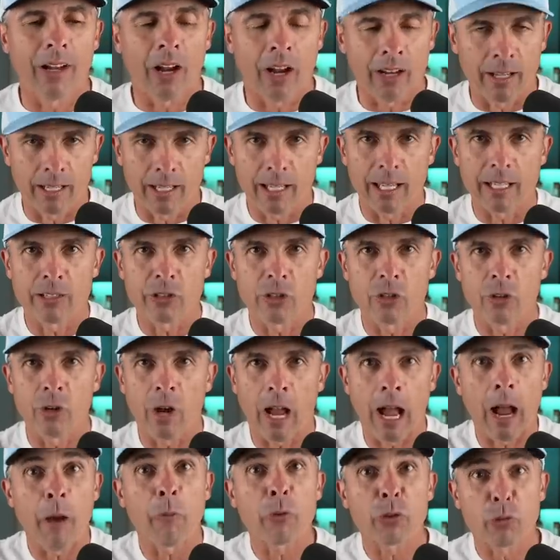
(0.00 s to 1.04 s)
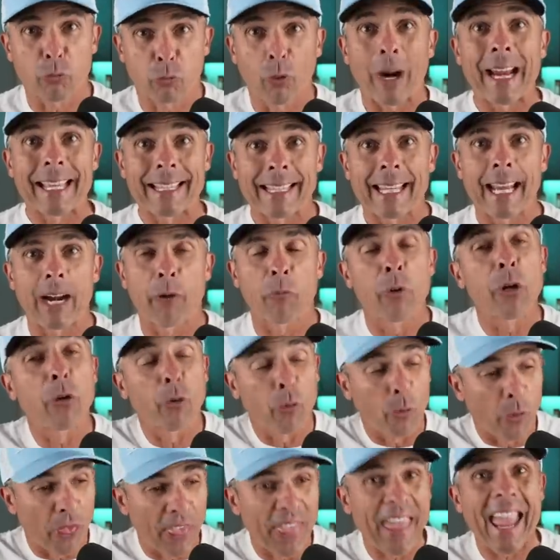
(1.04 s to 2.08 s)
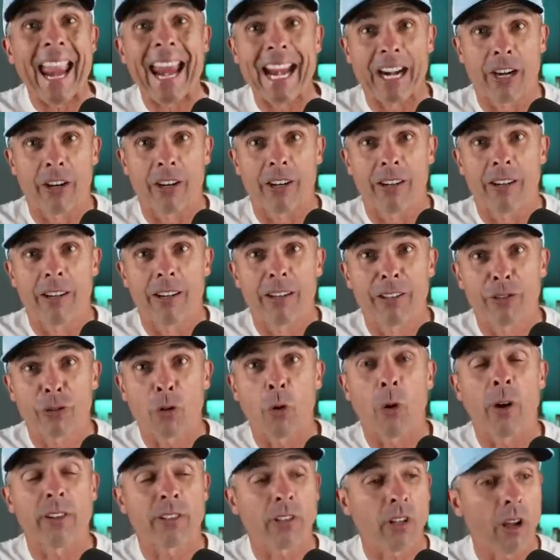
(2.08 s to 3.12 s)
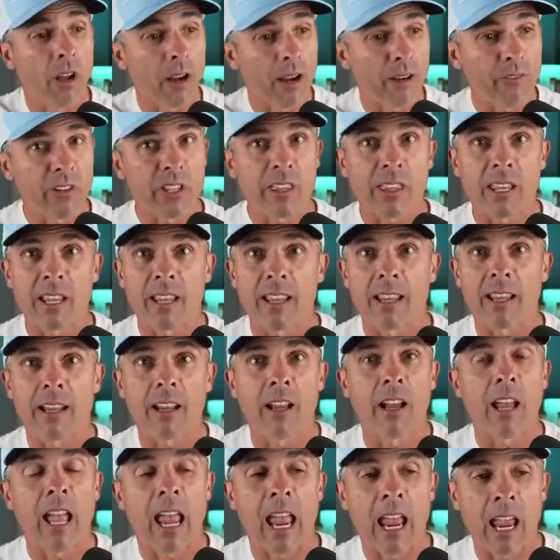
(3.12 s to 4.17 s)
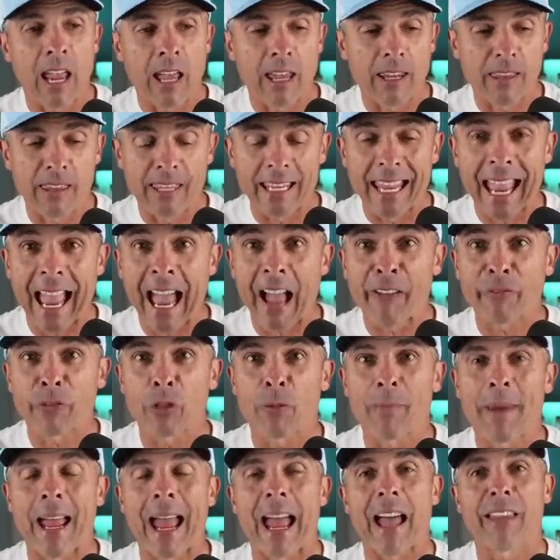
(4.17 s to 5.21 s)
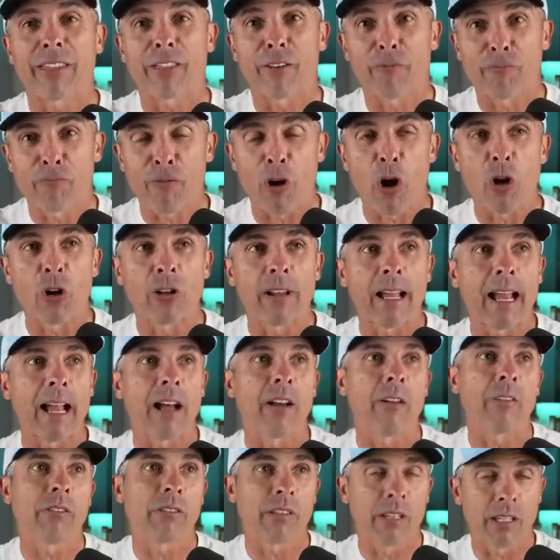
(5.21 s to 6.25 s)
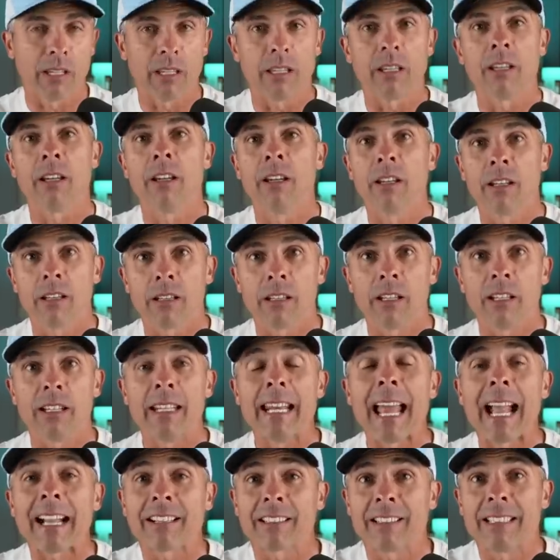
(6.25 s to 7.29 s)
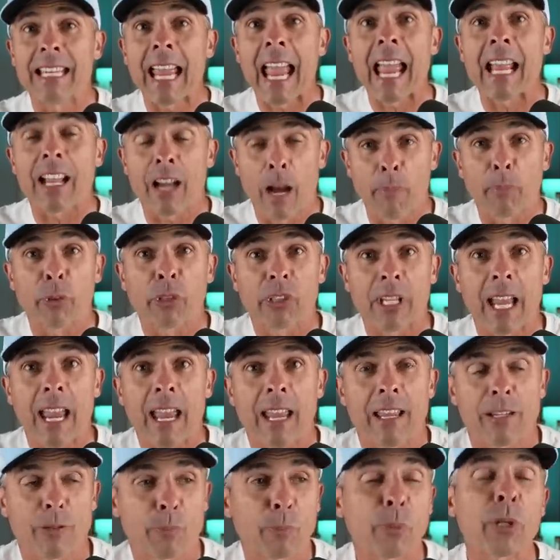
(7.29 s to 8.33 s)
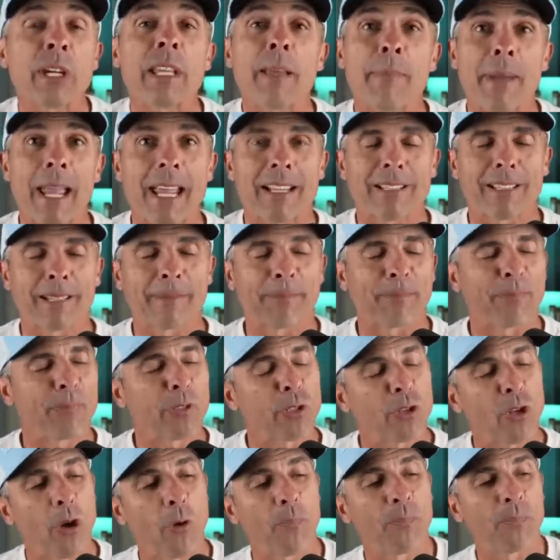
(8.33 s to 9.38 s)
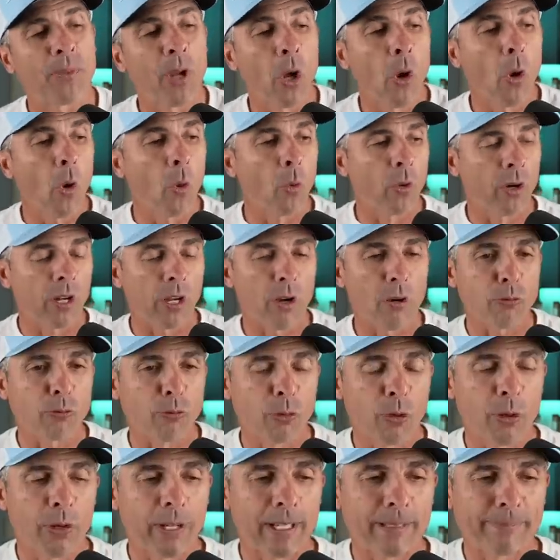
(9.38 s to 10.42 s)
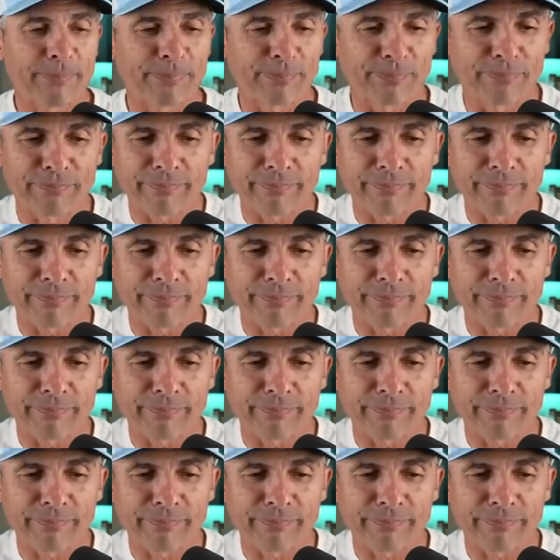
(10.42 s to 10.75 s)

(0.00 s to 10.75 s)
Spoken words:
I'm going to get you. I was right there. We were there. So I saw everything and the aftermath, the fallout, the next day, couple days. Pretty amazing. So we're going to go through it